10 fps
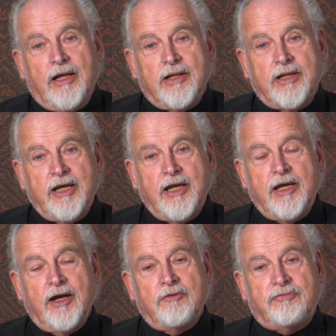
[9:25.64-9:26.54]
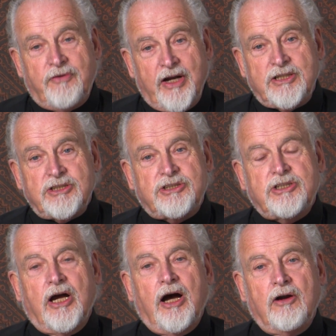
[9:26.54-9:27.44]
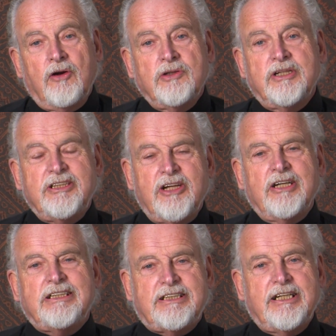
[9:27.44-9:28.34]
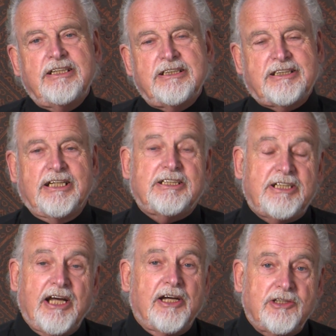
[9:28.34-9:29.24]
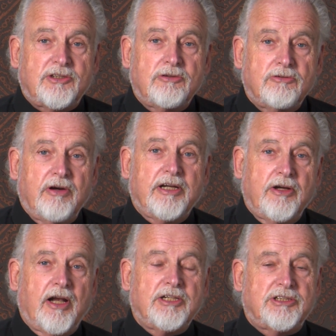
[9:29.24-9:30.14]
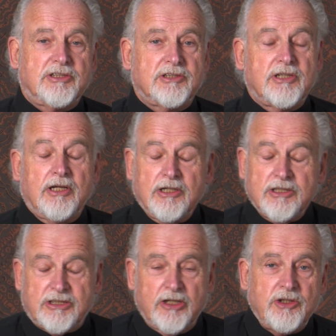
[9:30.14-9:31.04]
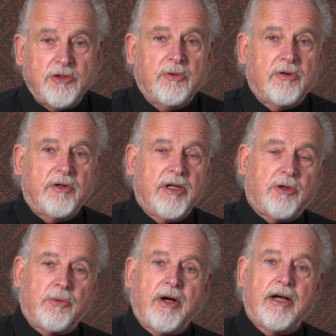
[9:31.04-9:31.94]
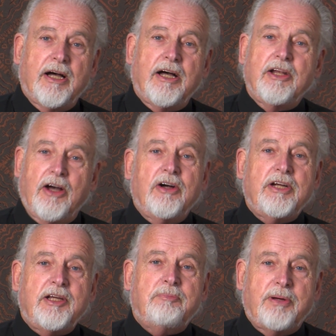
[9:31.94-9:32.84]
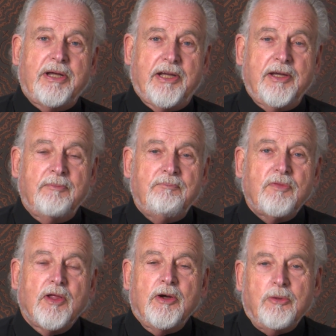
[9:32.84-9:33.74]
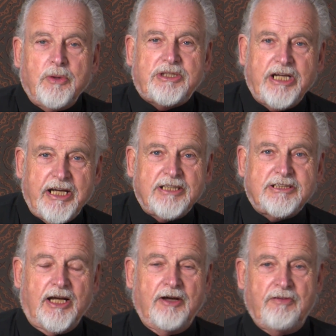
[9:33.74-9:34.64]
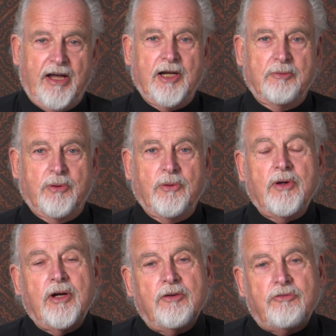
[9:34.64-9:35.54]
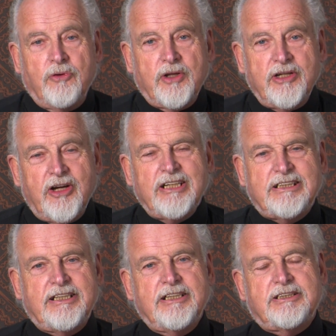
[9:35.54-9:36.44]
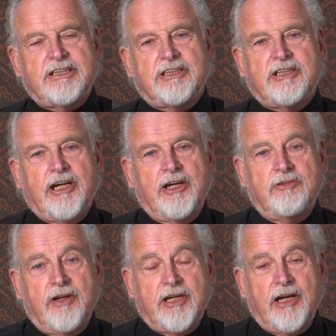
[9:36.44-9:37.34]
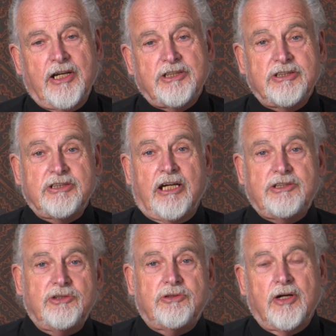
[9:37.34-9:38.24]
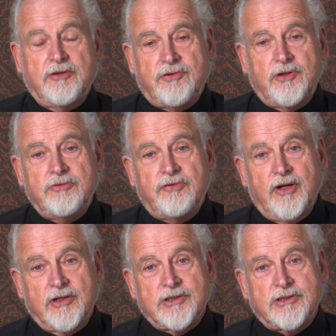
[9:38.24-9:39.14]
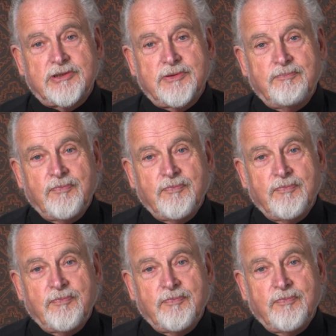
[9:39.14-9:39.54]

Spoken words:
The French are on the 1968 regulations, so you will require an IDP which is available for the 1968 regulations as you drive through France.